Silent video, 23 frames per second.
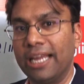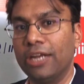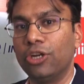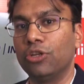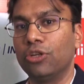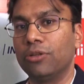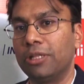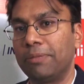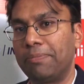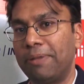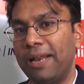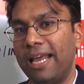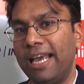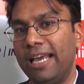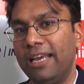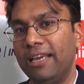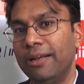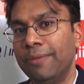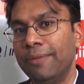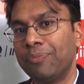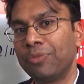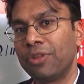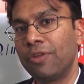into the play.
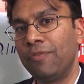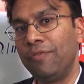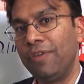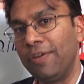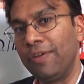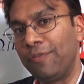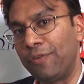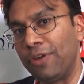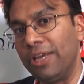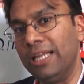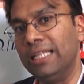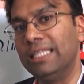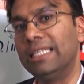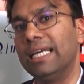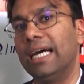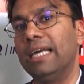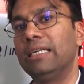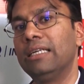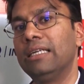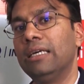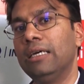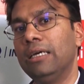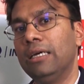We feel that
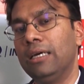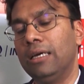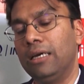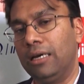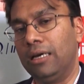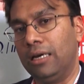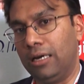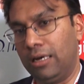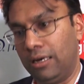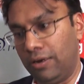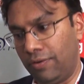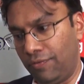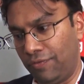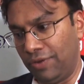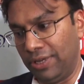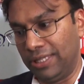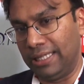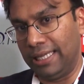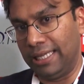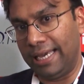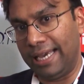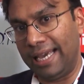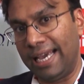with
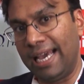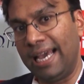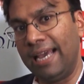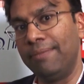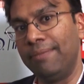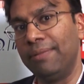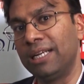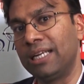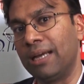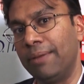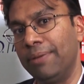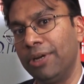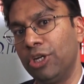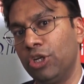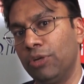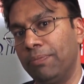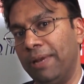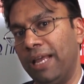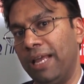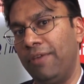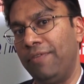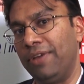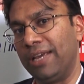AI ML coming to
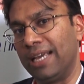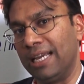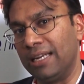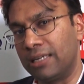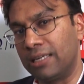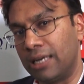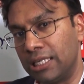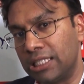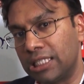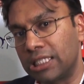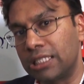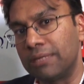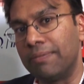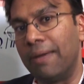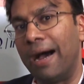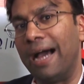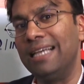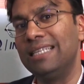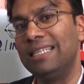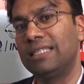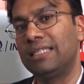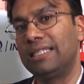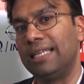play, we can
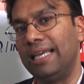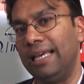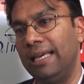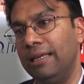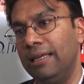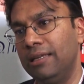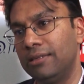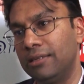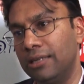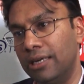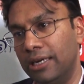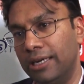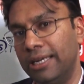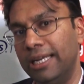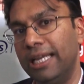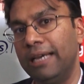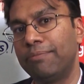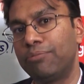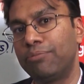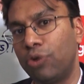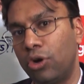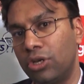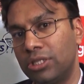customize the learning
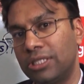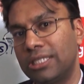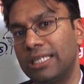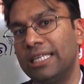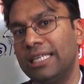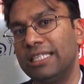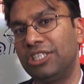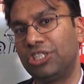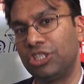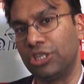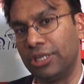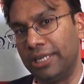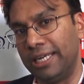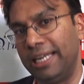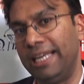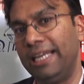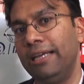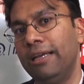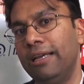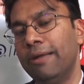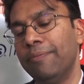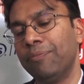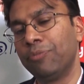process
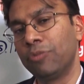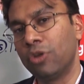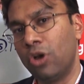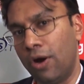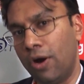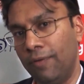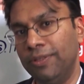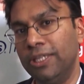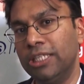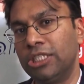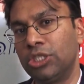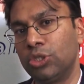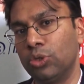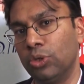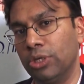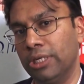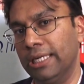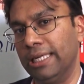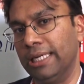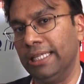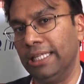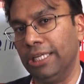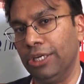journey of the
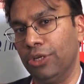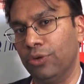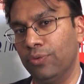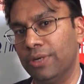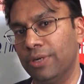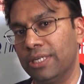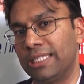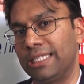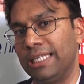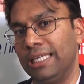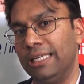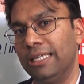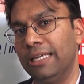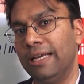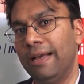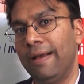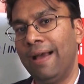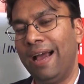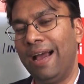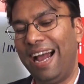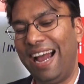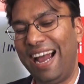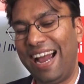student in the university.
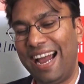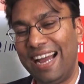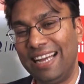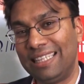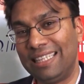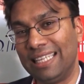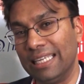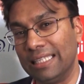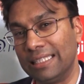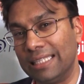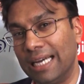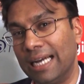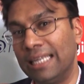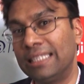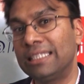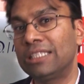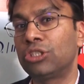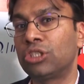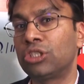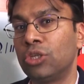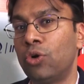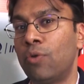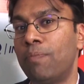I think that's
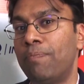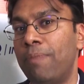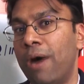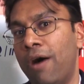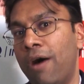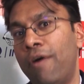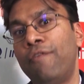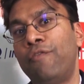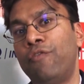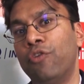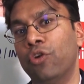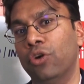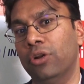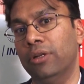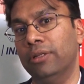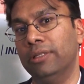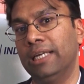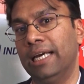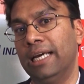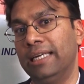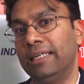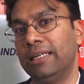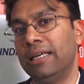so powerful
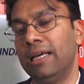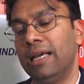that